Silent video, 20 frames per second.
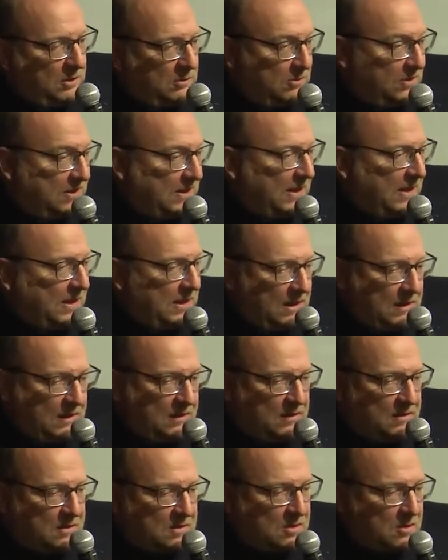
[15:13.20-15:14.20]
died
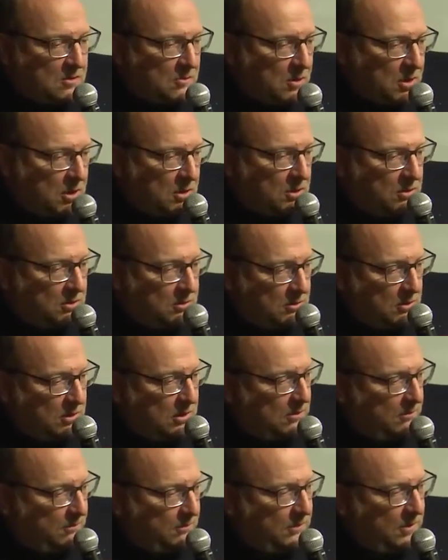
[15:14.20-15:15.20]
and so on,
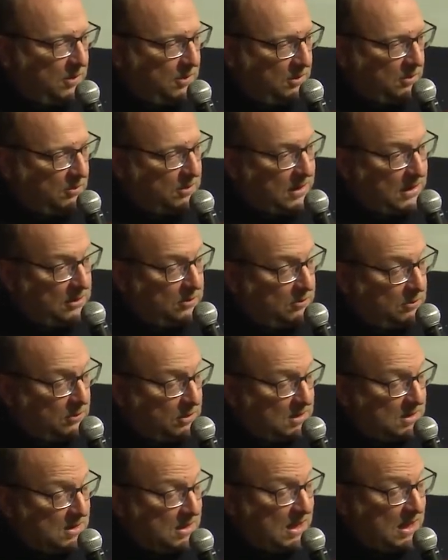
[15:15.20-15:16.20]
or, had to
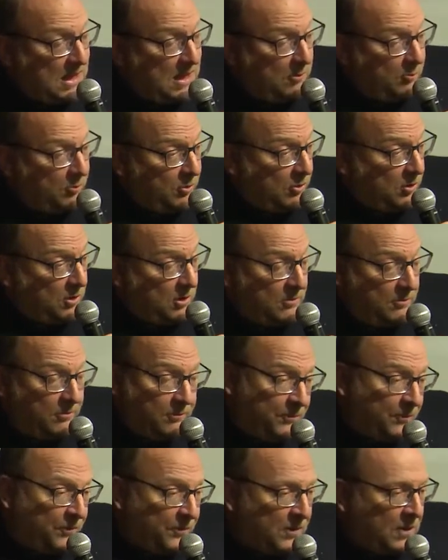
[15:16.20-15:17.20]
escape or
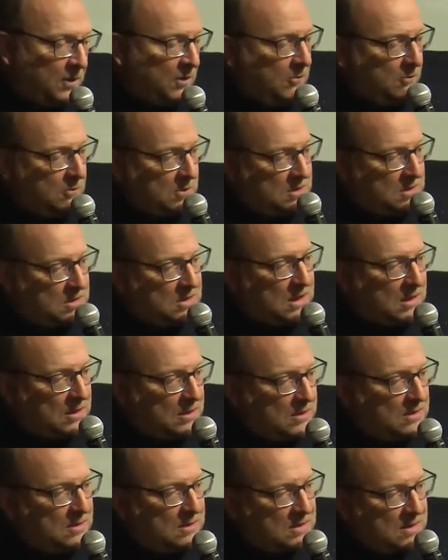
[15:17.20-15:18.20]
were stuck
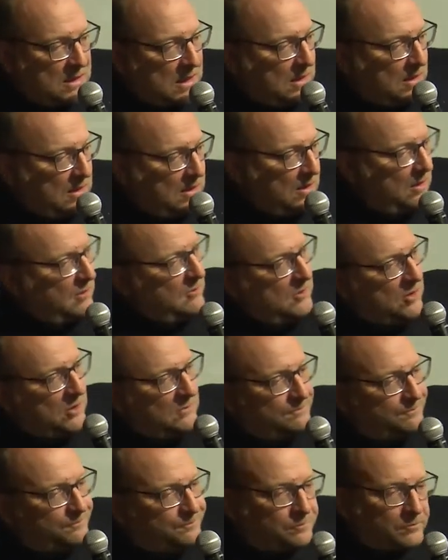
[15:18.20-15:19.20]
in Sarajevo.
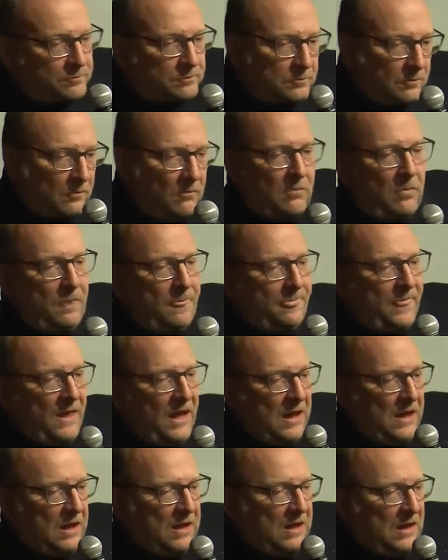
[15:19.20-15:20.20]

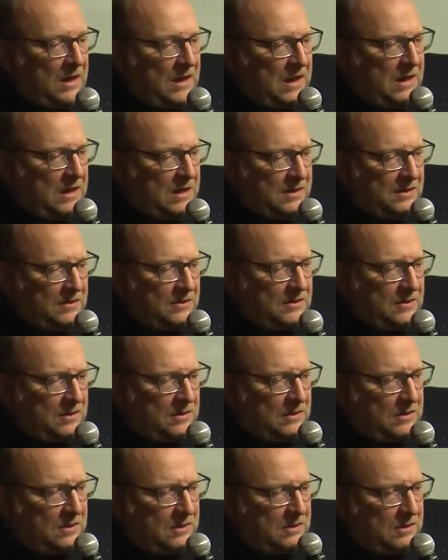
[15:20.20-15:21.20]
And,
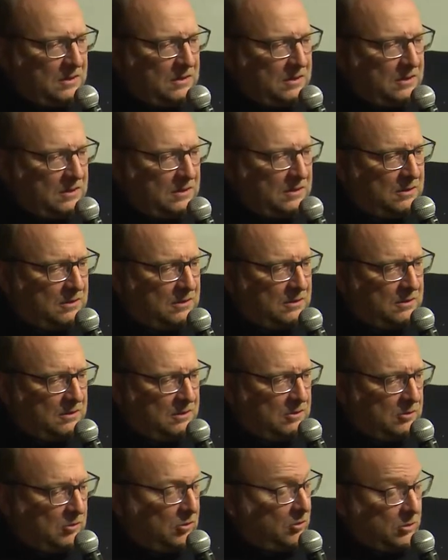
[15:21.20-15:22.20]

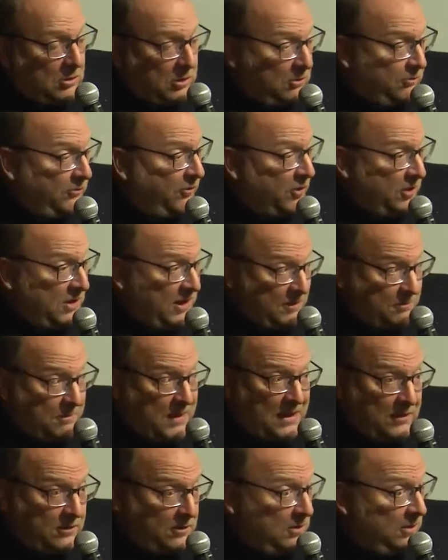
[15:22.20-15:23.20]
or for that
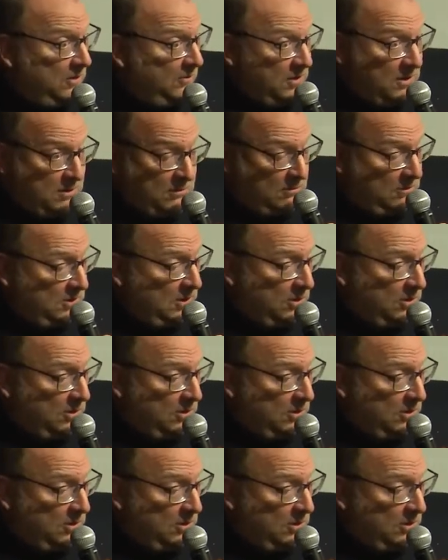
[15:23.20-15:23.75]
matter, even,